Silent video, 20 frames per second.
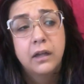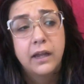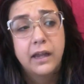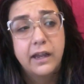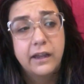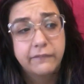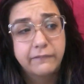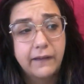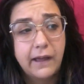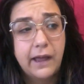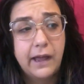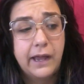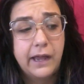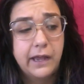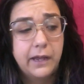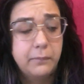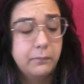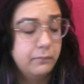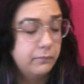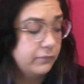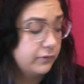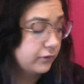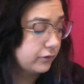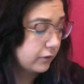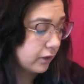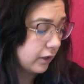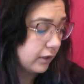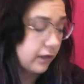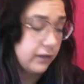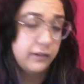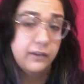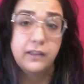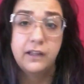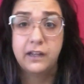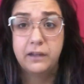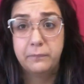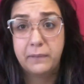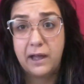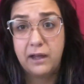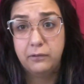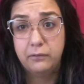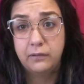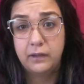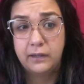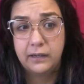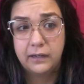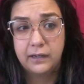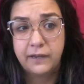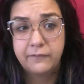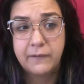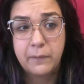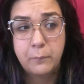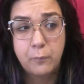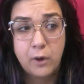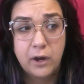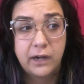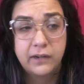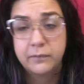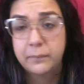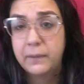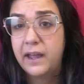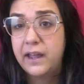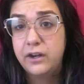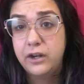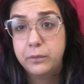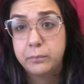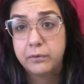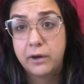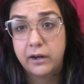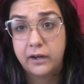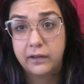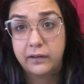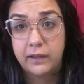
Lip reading: if I'm starting to think about, like, if I'm wanting to buy a new product.